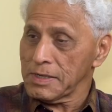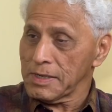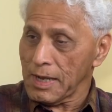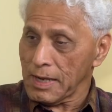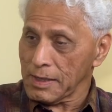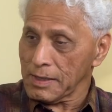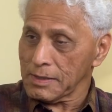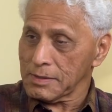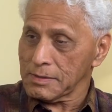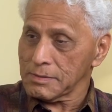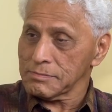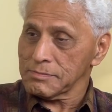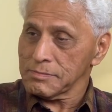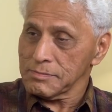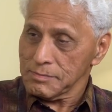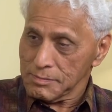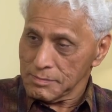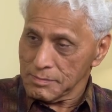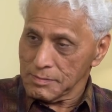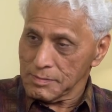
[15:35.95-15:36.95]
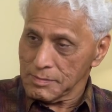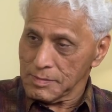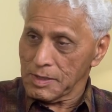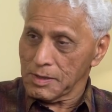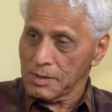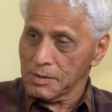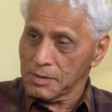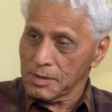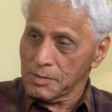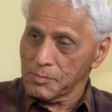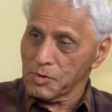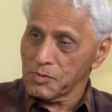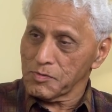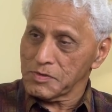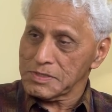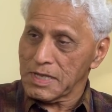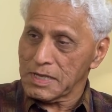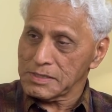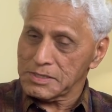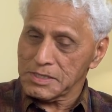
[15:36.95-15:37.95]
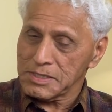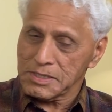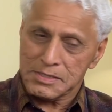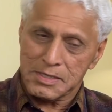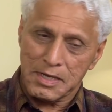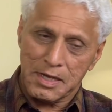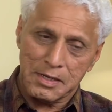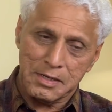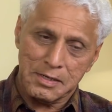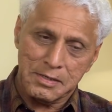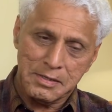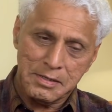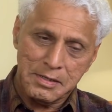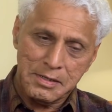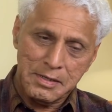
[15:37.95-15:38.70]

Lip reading: like, are movies that she's done.